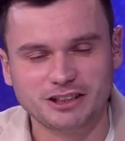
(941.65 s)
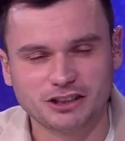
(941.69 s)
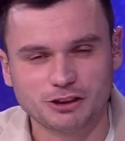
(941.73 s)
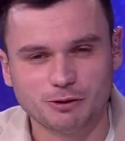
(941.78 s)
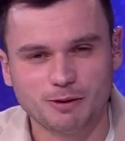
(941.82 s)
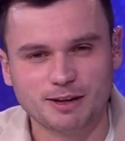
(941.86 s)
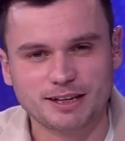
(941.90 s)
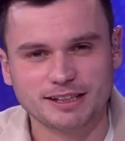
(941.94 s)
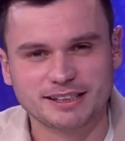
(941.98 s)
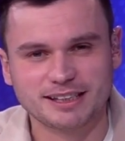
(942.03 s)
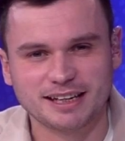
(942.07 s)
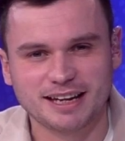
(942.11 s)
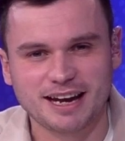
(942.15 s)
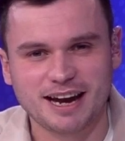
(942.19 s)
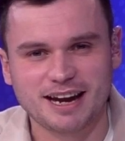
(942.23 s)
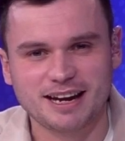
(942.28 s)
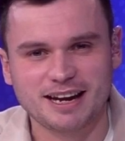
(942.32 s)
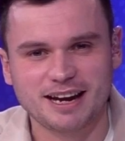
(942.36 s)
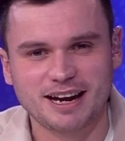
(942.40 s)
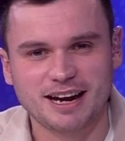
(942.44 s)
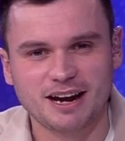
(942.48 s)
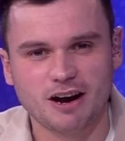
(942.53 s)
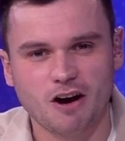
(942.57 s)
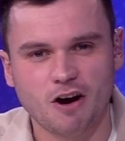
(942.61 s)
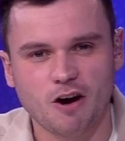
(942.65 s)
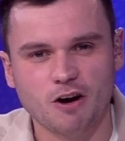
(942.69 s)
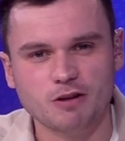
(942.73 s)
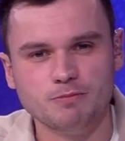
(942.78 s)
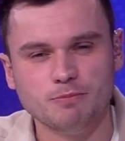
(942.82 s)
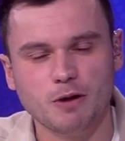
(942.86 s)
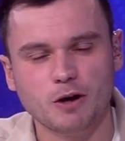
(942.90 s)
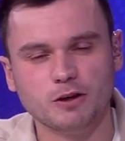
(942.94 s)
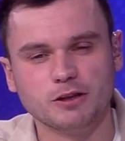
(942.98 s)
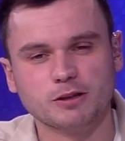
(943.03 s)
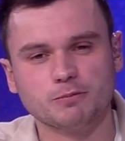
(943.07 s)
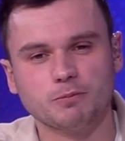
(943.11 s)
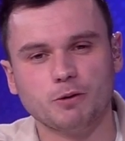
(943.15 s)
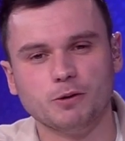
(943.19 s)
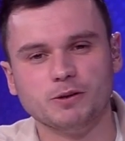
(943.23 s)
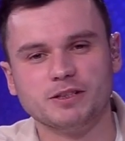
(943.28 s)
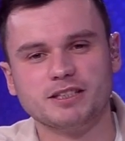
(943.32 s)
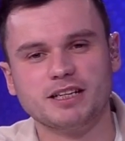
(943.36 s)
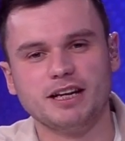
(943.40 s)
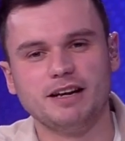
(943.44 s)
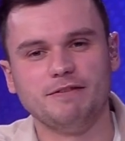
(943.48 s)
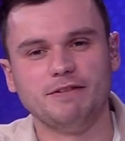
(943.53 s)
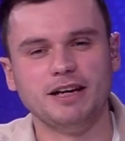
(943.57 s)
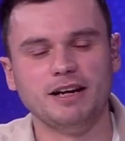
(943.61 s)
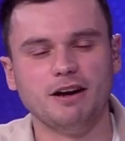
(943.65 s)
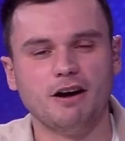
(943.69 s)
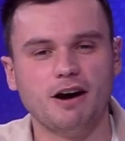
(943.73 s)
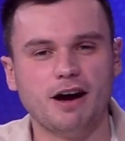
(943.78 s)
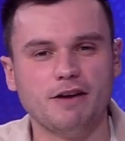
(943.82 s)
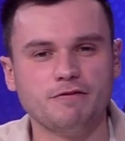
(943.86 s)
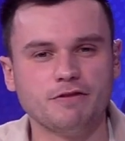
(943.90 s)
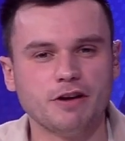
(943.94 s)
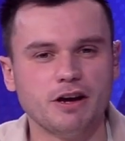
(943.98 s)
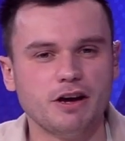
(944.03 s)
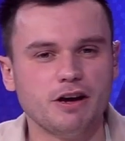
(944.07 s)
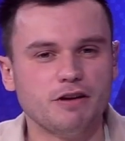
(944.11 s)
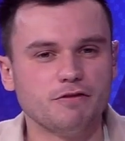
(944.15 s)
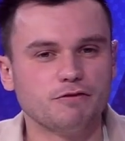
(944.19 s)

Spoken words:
Join us again here on Motorsport TV Live